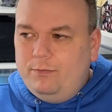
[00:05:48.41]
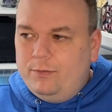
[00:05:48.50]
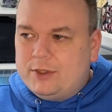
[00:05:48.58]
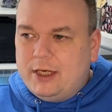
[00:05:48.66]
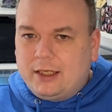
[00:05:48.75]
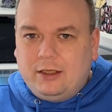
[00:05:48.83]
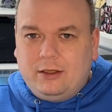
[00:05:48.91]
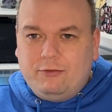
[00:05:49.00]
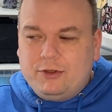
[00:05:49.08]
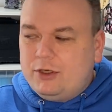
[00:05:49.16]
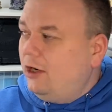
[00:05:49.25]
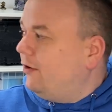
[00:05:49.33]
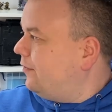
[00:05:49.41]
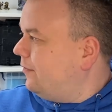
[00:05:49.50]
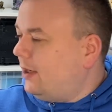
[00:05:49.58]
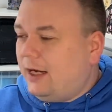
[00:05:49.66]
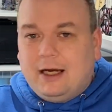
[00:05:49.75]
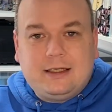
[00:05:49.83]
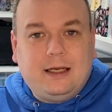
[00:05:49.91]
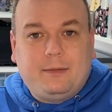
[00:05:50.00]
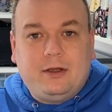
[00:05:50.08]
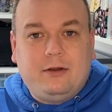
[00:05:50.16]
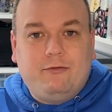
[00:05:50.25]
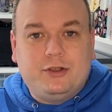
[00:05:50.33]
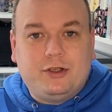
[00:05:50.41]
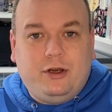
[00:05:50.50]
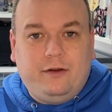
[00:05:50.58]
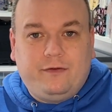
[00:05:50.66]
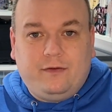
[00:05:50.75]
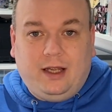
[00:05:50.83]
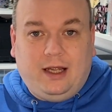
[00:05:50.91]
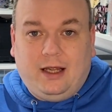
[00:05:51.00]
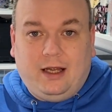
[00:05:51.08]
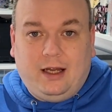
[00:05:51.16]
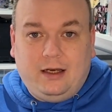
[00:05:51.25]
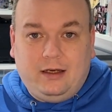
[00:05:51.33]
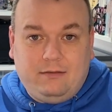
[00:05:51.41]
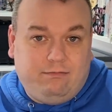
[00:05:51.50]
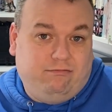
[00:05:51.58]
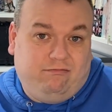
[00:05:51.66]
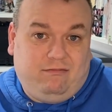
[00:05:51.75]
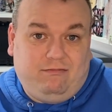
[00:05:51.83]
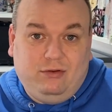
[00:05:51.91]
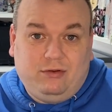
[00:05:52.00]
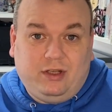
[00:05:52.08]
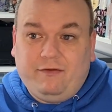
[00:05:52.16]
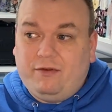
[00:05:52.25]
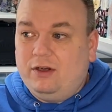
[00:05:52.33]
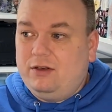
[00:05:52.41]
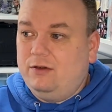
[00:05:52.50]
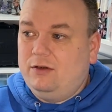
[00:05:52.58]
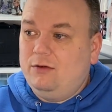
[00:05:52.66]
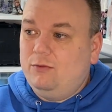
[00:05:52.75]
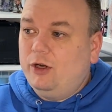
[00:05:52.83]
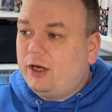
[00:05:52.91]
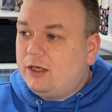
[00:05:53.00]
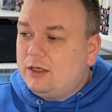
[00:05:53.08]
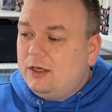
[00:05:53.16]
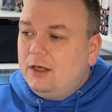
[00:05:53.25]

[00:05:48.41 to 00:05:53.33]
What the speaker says: Selected the reserve, accepted the reserve, and booked in for it to work it.